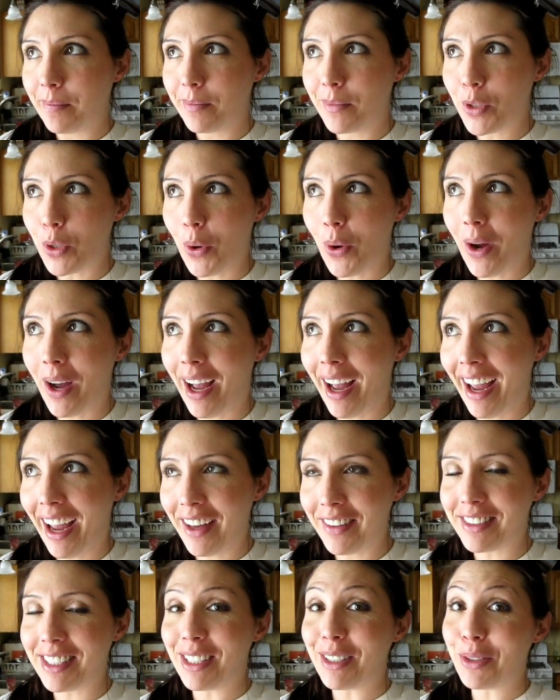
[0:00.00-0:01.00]
So I
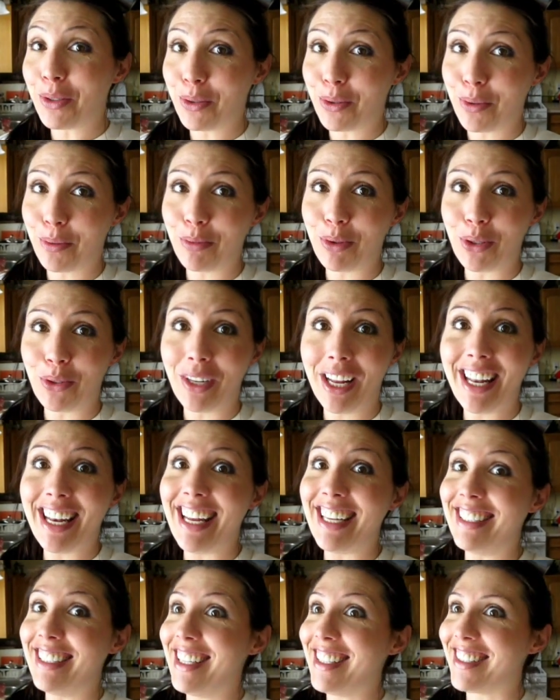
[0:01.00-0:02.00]
have to get into a swimsuit, and
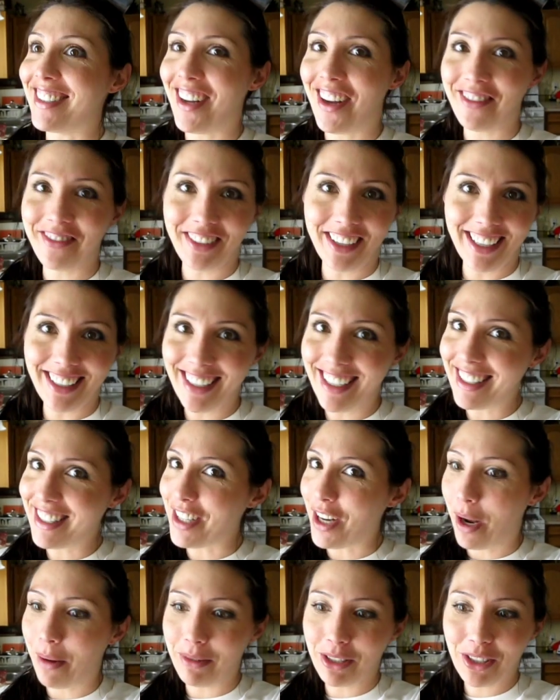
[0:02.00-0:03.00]
it does not fit. It's
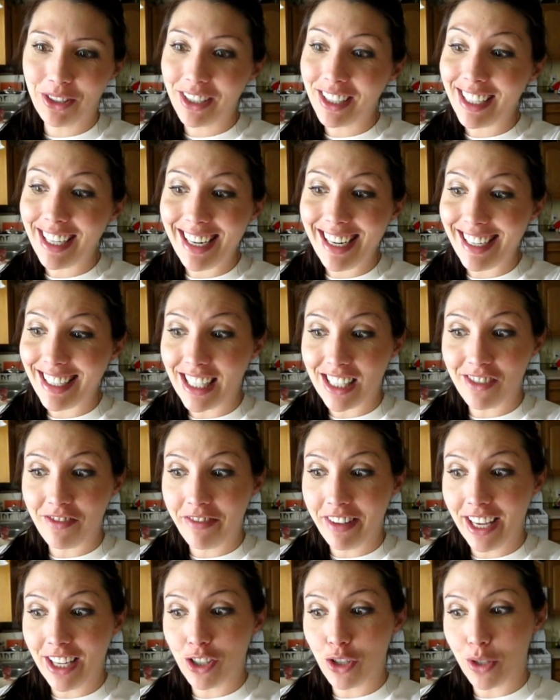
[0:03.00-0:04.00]
not maternity, it doesn't
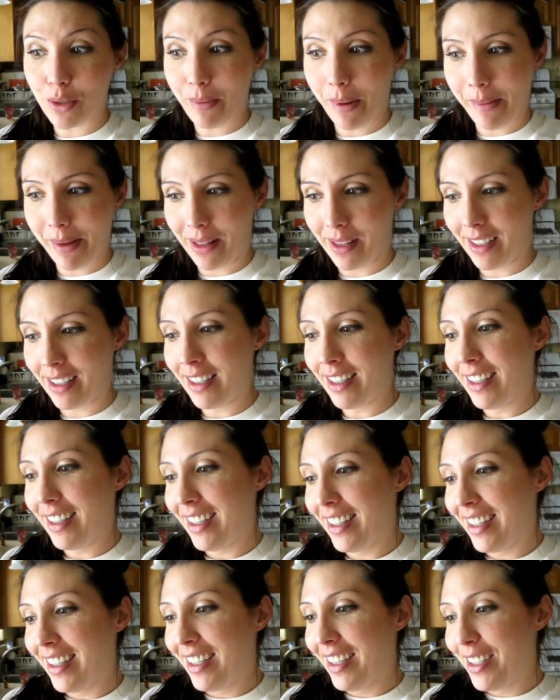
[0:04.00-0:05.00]
fit, it shows my belly.
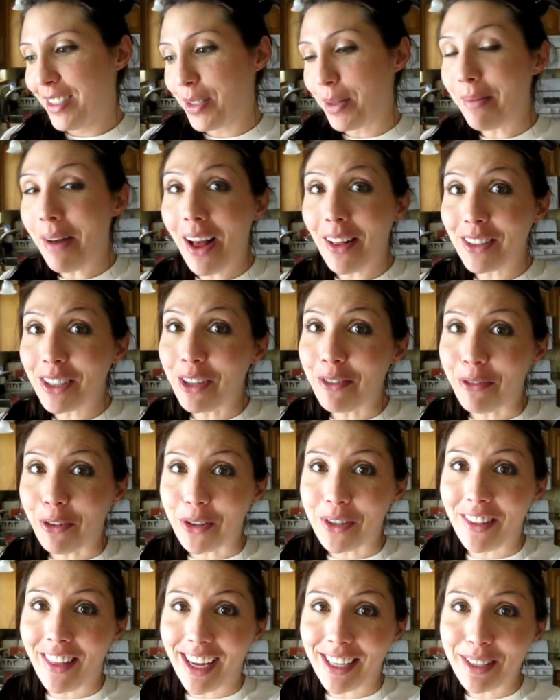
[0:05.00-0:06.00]
So I'm not looking
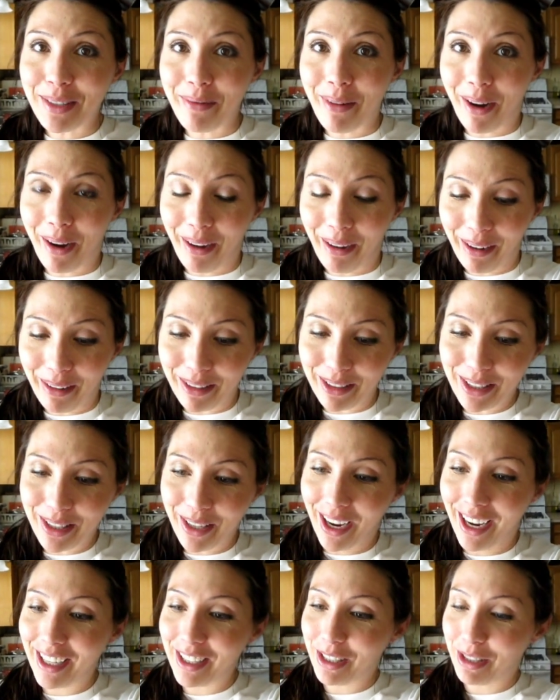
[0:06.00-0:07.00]
forward to that tomorrow, so
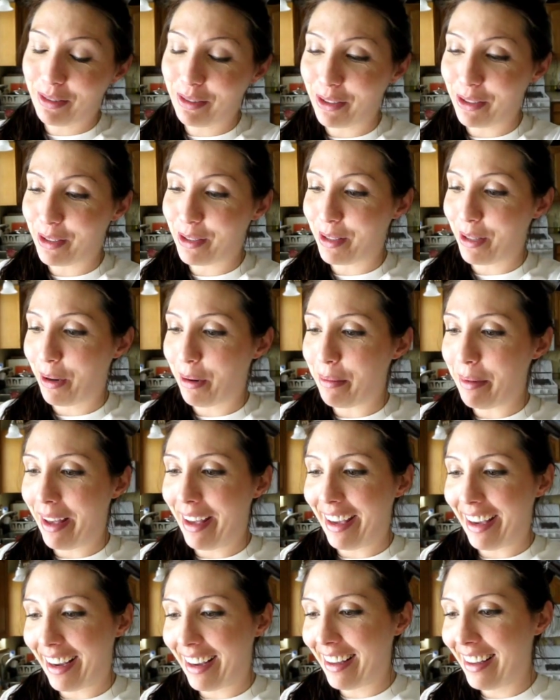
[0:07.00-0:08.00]
I just feel so
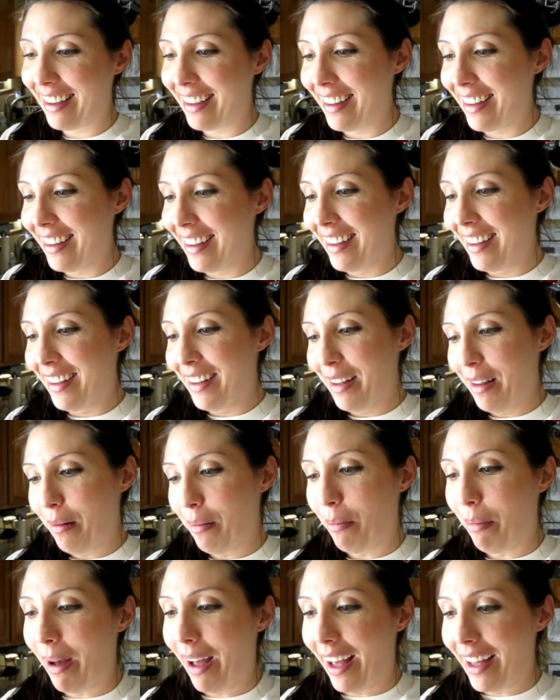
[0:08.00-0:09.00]
big.
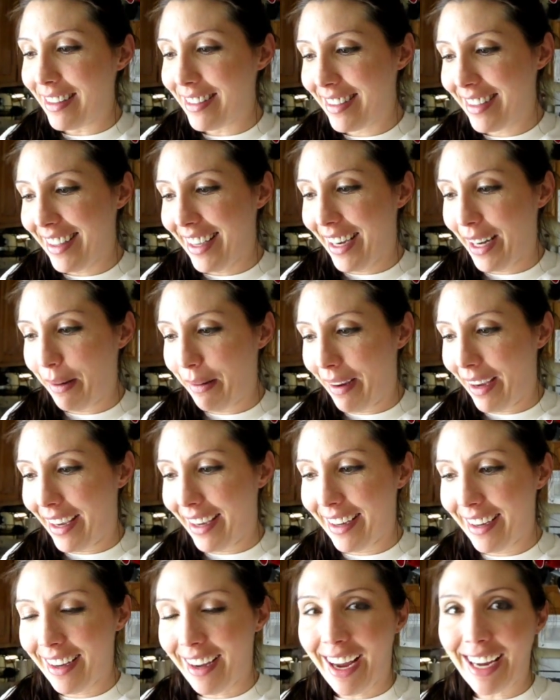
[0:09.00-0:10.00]
But
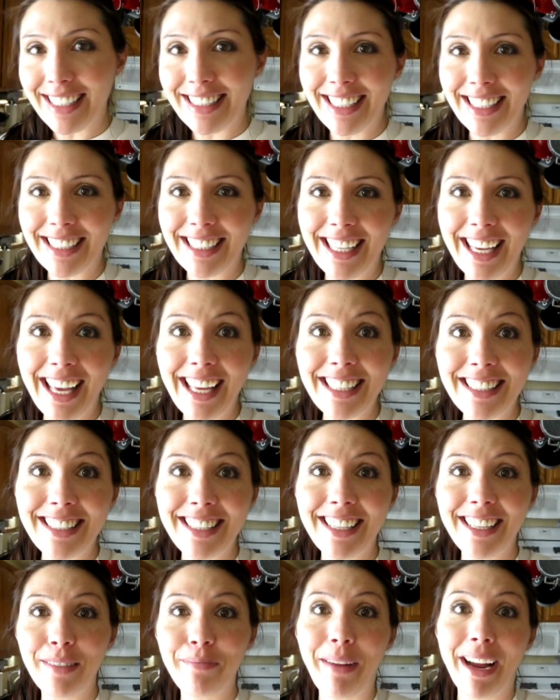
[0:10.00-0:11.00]
anyway, I did get
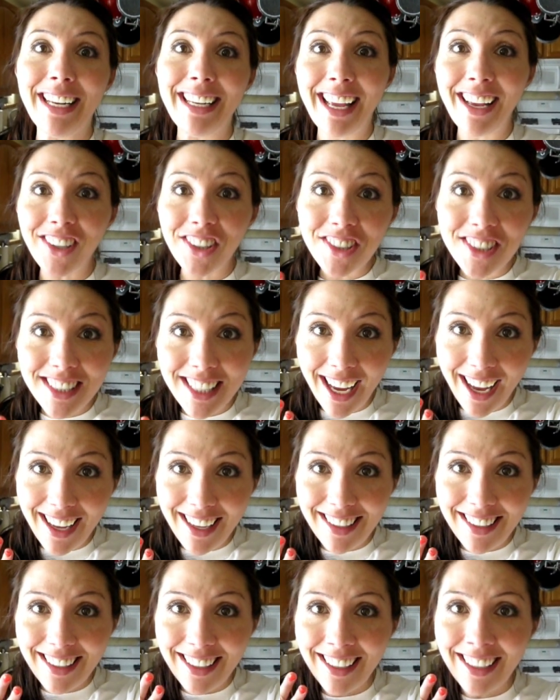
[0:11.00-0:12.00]
my nails
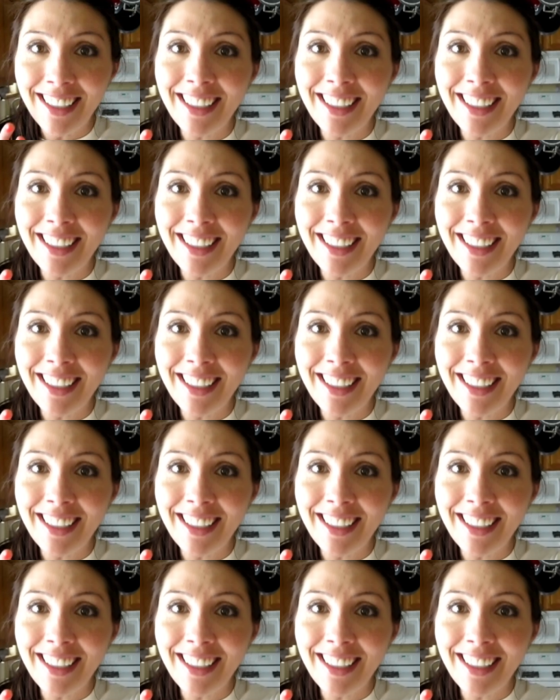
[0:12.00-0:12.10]
done.